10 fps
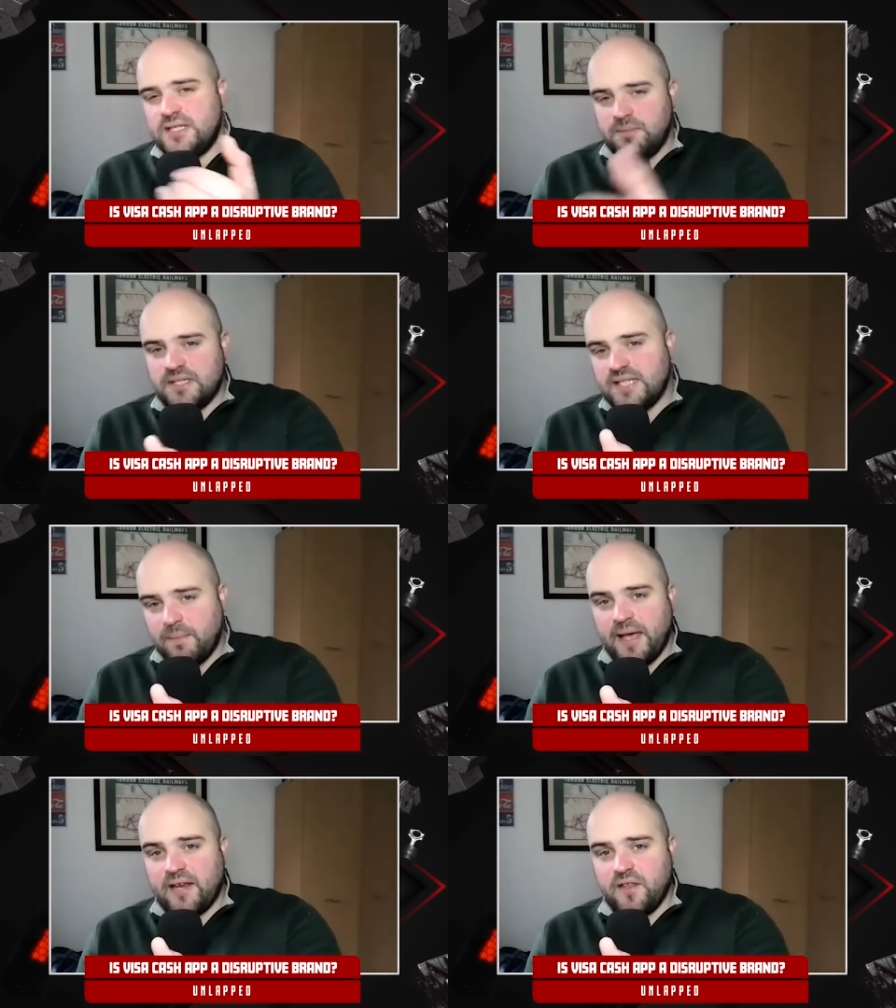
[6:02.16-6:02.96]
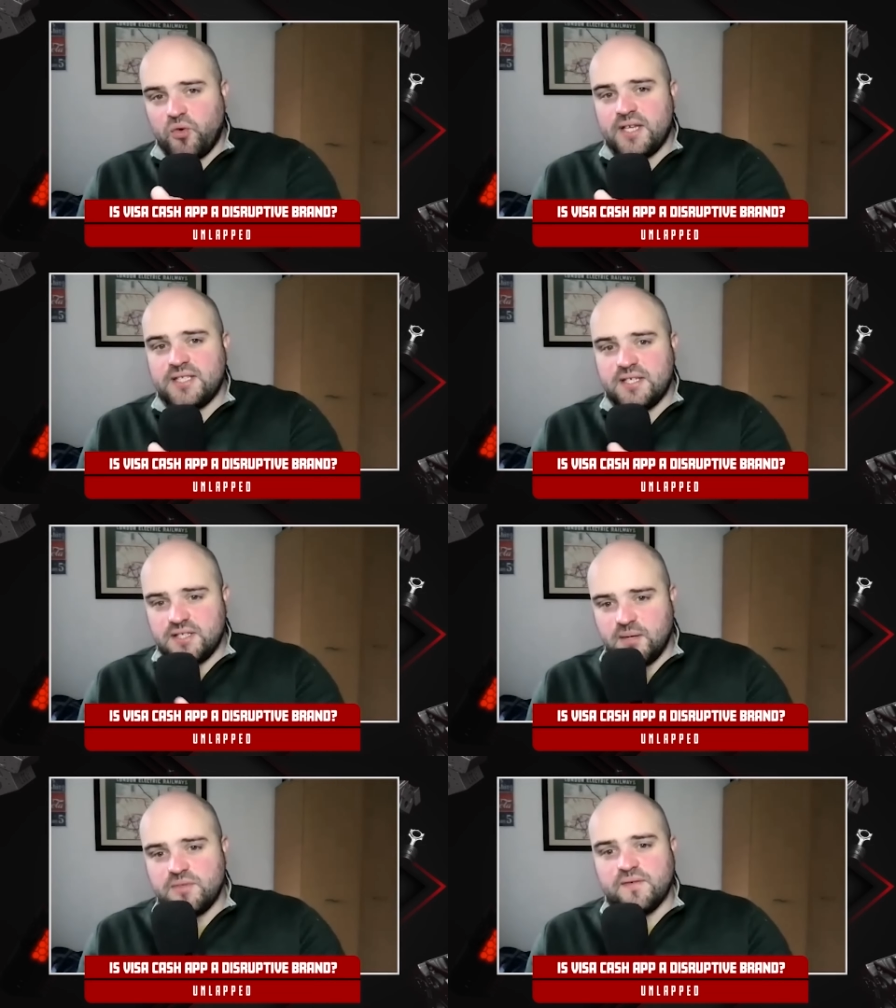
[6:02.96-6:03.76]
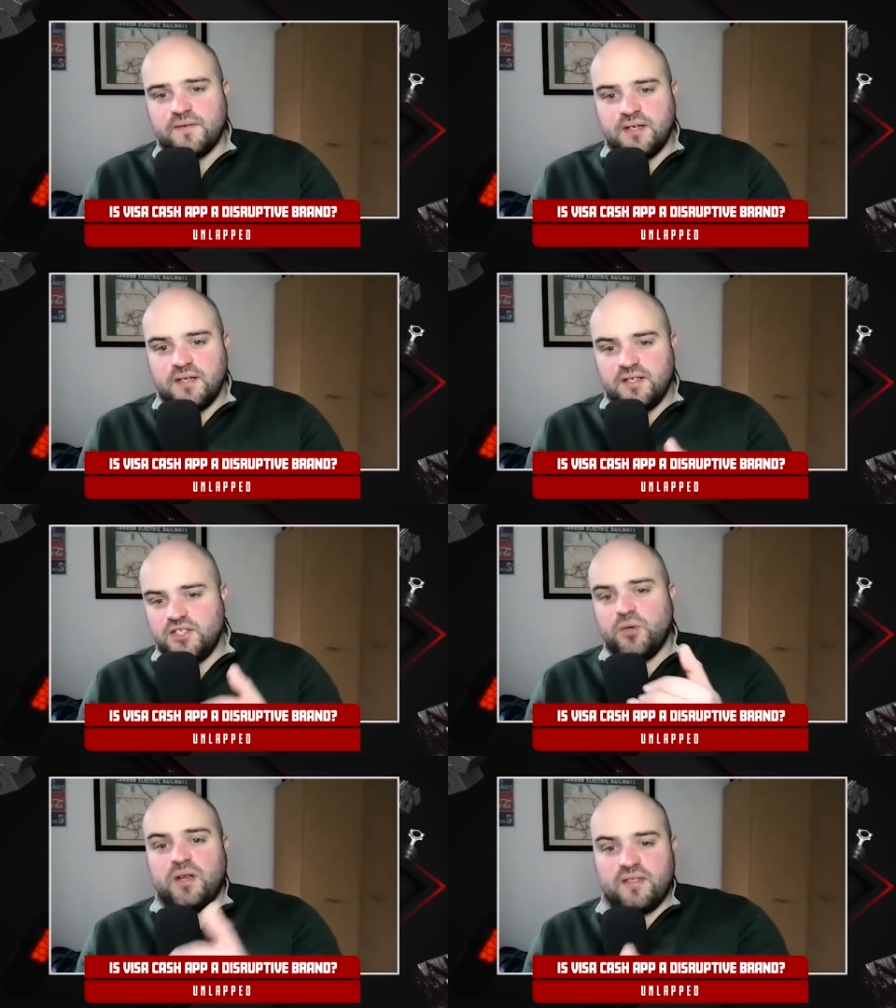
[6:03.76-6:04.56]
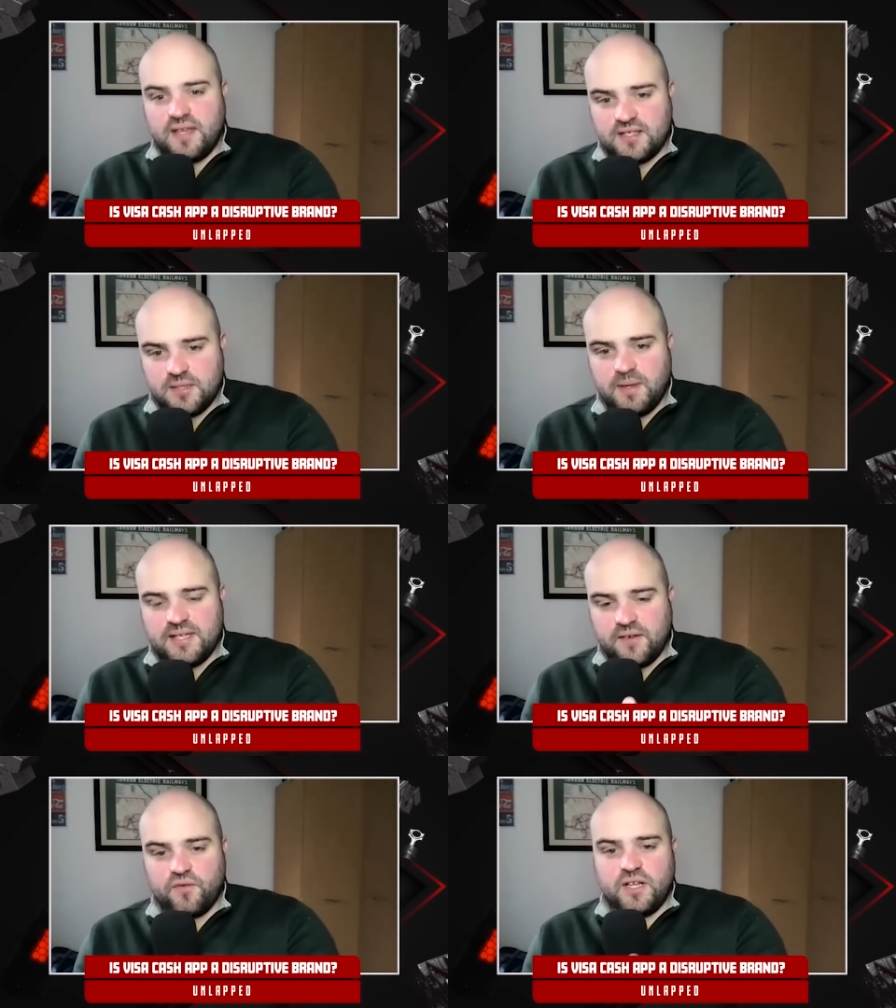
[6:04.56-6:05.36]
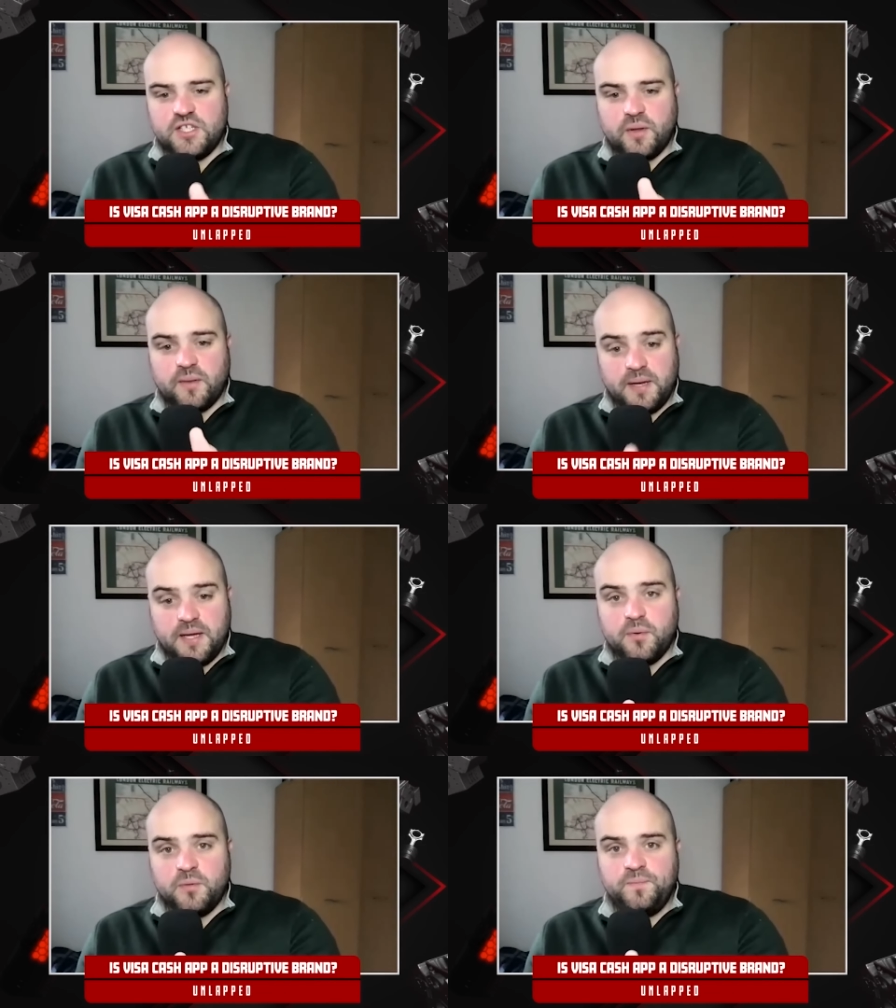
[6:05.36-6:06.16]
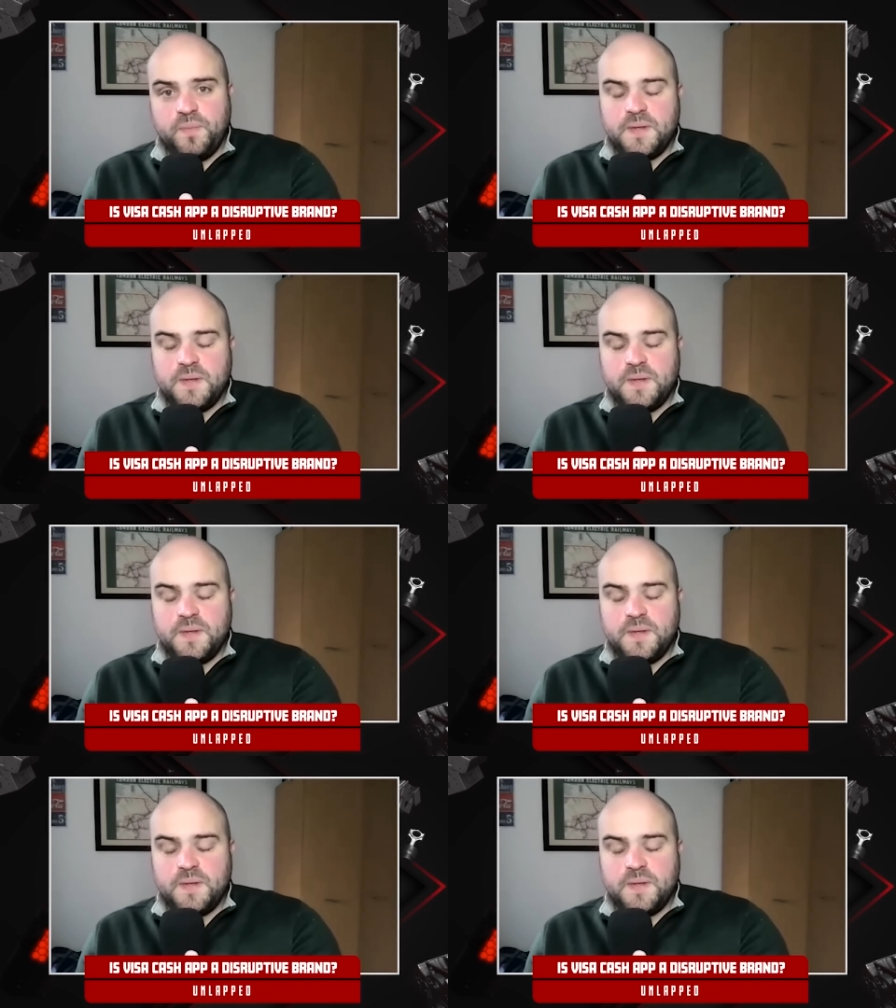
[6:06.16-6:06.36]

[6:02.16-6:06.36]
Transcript: seemed a step ahead of the rest in terms of doing things a bit differently to other people.